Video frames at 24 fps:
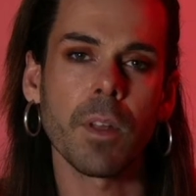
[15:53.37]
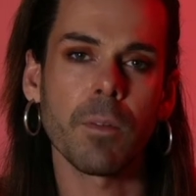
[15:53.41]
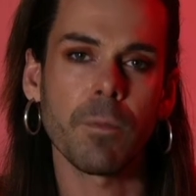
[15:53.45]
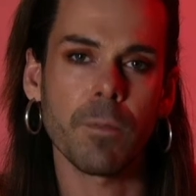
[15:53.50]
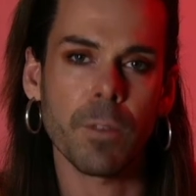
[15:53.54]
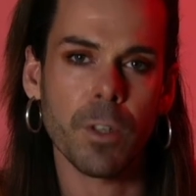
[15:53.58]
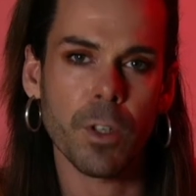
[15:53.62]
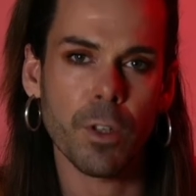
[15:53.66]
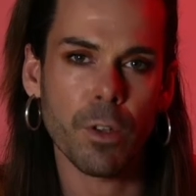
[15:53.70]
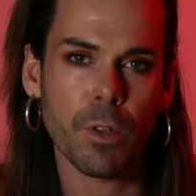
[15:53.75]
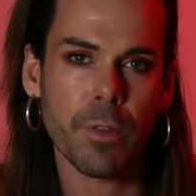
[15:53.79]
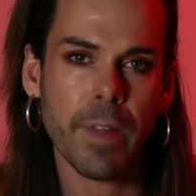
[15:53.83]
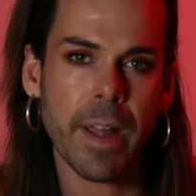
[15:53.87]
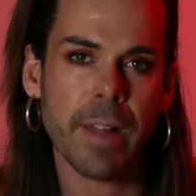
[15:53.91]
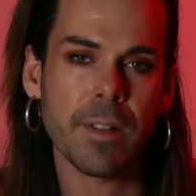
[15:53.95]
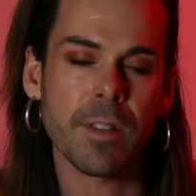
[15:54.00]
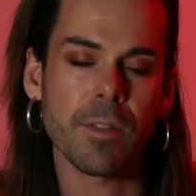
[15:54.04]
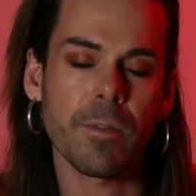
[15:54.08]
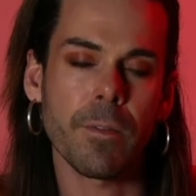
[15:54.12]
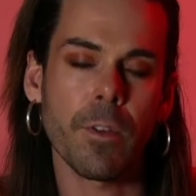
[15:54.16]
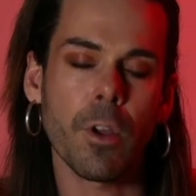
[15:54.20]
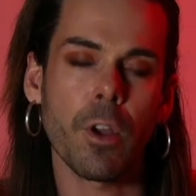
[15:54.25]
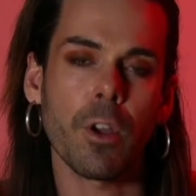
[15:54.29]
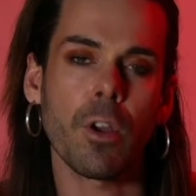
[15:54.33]
For you,
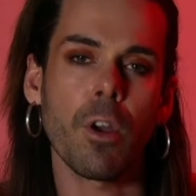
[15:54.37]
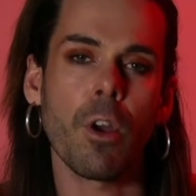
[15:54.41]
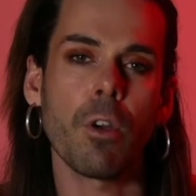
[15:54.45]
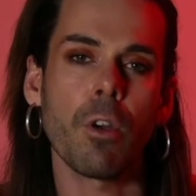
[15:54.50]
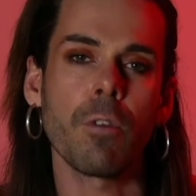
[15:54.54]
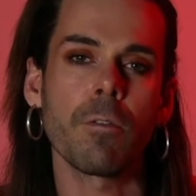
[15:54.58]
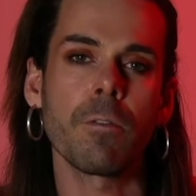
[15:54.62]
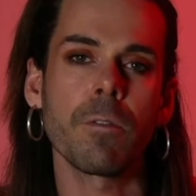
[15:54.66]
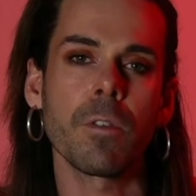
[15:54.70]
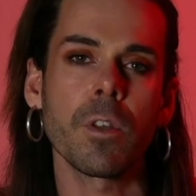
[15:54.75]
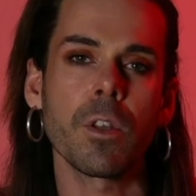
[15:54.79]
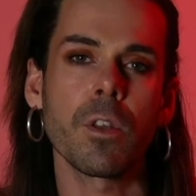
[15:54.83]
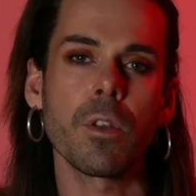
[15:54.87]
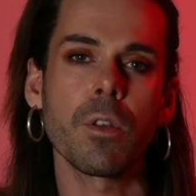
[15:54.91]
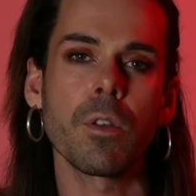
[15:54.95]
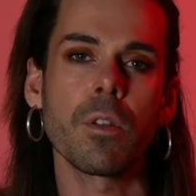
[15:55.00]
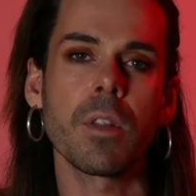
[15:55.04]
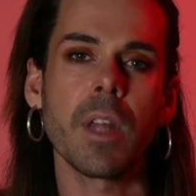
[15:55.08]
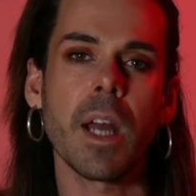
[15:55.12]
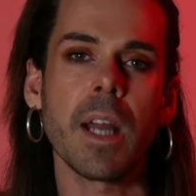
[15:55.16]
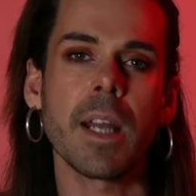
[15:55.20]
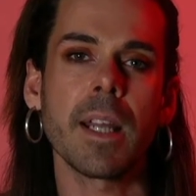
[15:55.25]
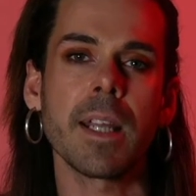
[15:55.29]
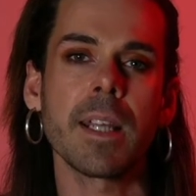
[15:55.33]
that's Virgo. For you,
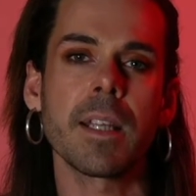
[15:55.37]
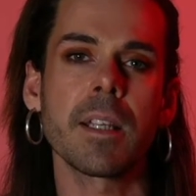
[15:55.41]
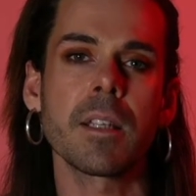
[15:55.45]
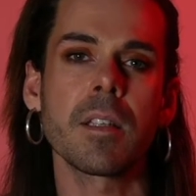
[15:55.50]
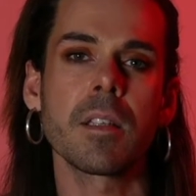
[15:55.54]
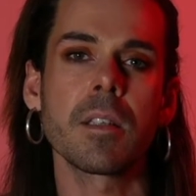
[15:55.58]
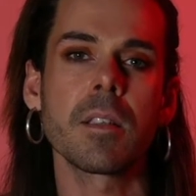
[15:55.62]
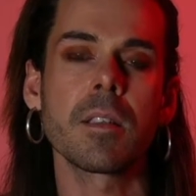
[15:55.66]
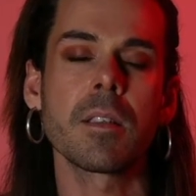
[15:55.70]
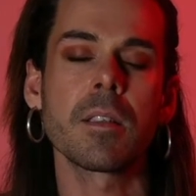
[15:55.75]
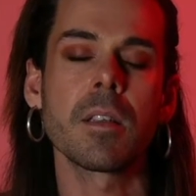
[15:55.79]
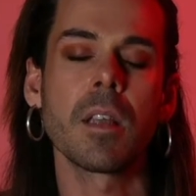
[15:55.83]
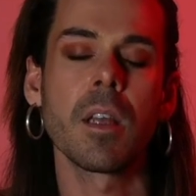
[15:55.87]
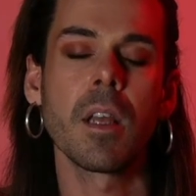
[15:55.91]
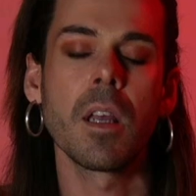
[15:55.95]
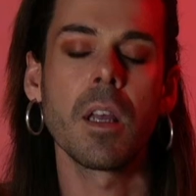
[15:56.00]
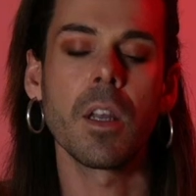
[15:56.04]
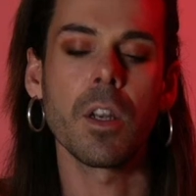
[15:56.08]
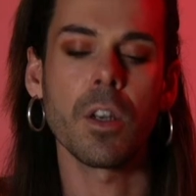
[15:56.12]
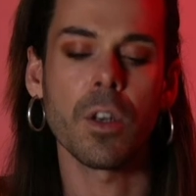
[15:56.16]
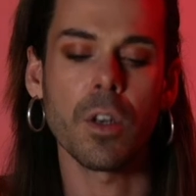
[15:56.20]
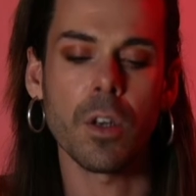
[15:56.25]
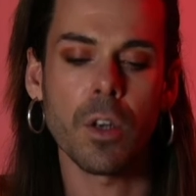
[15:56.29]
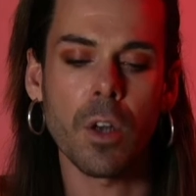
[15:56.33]
that is
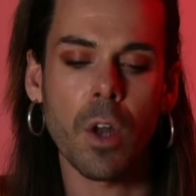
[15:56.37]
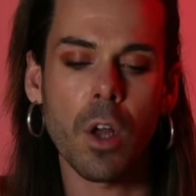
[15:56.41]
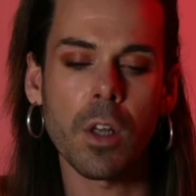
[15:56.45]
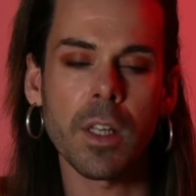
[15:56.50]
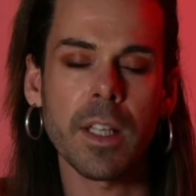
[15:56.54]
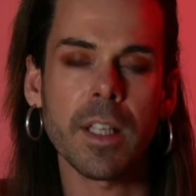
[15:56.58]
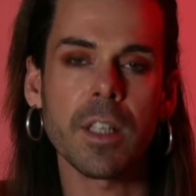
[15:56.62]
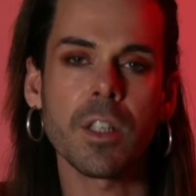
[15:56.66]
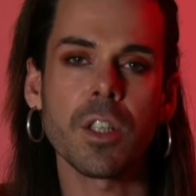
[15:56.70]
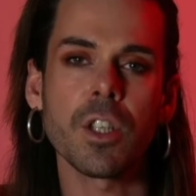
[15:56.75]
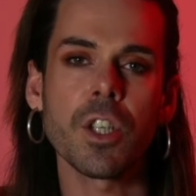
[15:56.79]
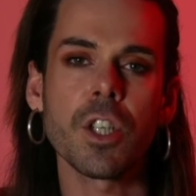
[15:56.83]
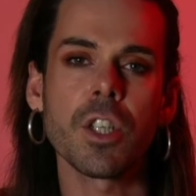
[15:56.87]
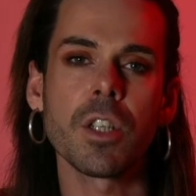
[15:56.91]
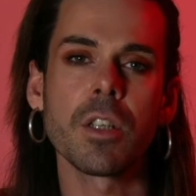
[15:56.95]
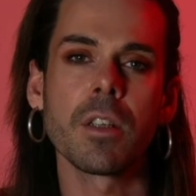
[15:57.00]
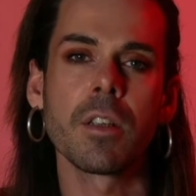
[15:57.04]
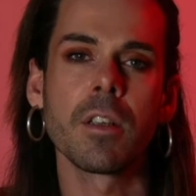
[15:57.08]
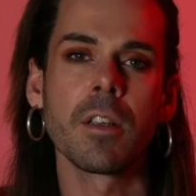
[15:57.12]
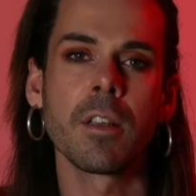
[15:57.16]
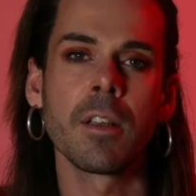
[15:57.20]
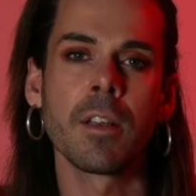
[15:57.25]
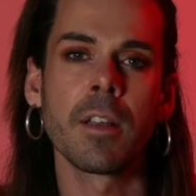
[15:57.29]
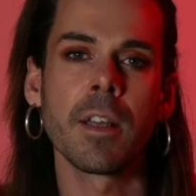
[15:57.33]
knowledge
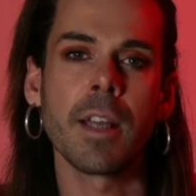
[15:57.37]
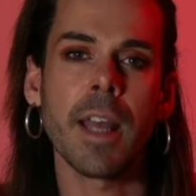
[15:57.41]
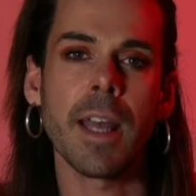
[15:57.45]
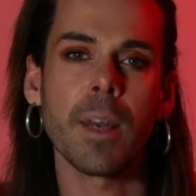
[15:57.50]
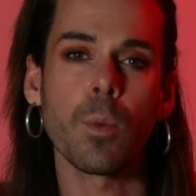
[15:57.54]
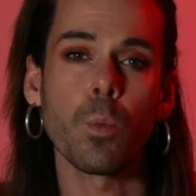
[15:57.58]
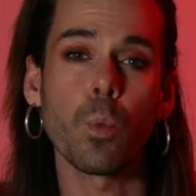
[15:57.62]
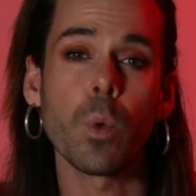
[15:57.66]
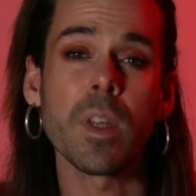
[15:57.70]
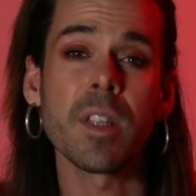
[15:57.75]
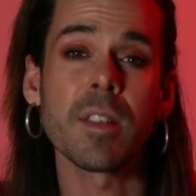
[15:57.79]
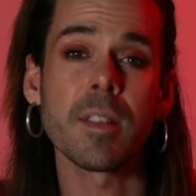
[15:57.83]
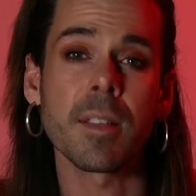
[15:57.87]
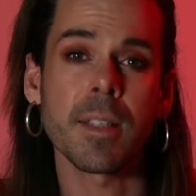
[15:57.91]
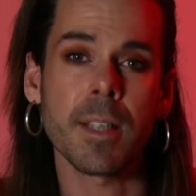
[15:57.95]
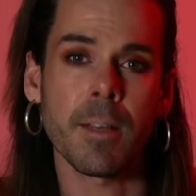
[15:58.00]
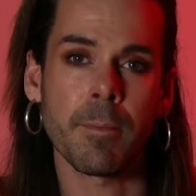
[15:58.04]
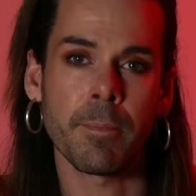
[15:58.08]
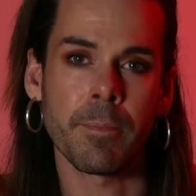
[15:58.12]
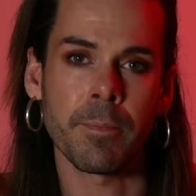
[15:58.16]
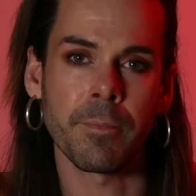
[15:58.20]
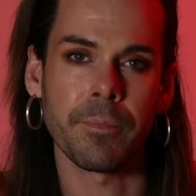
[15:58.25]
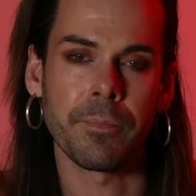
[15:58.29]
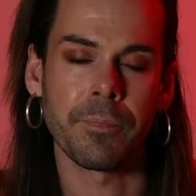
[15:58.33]
and
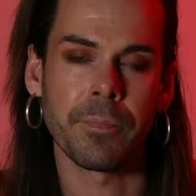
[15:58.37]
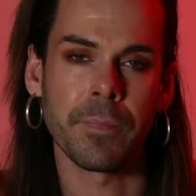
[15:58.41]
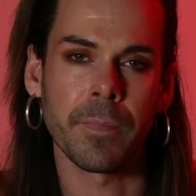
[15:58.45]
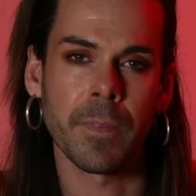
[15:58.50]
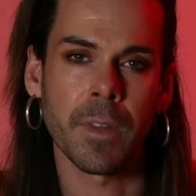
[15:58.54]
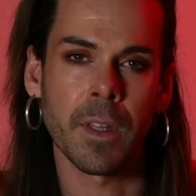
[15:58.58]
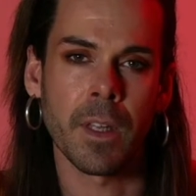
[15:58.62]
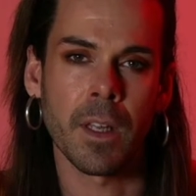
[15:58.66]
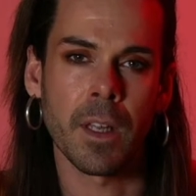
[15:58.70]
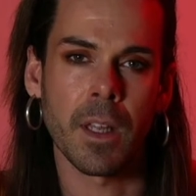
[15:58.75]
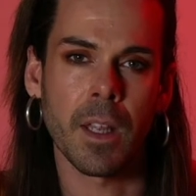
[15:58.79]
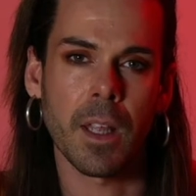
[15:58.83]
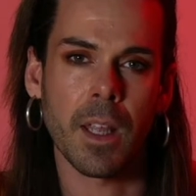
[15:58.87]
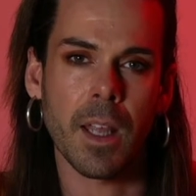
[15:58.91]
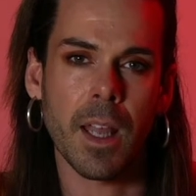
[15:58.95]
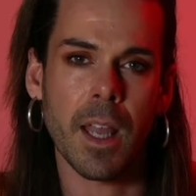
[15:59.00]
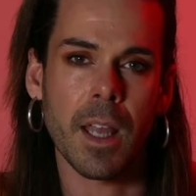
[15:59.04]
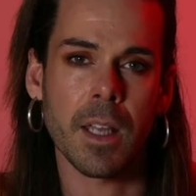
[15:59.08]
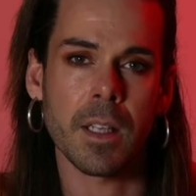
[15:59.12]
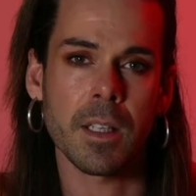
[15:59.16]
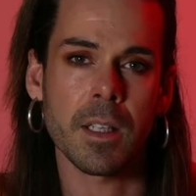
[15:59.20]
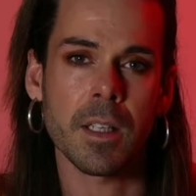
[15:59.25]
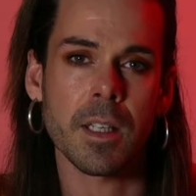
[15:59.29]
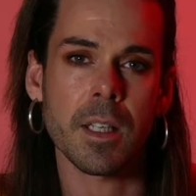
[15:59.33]
wisdom
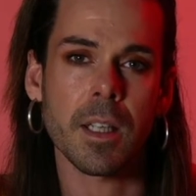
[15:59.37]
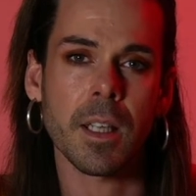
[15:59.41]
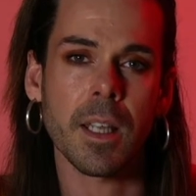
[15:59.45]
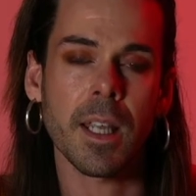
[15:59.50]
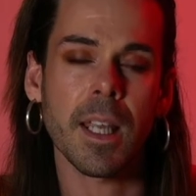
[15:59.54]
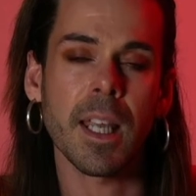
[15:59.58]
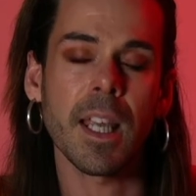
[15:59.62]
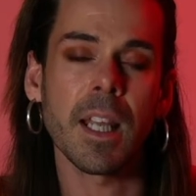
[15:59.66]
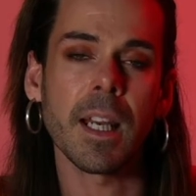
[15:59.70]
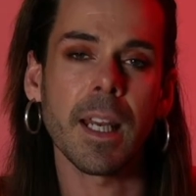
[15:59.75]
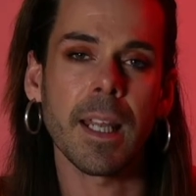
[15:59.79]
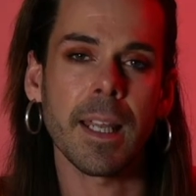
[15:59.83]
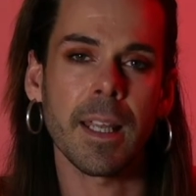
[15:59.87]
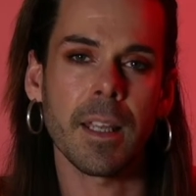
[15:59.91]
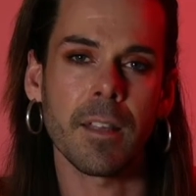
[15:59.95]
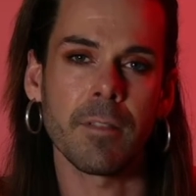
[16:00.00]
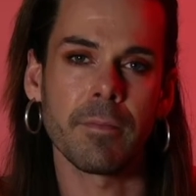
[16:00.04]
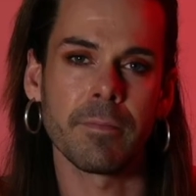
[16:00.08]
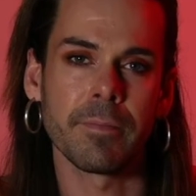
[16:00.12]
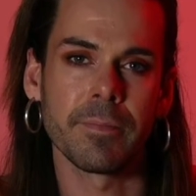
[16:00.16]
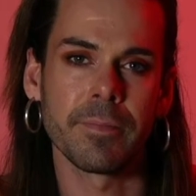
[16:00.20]
and healing.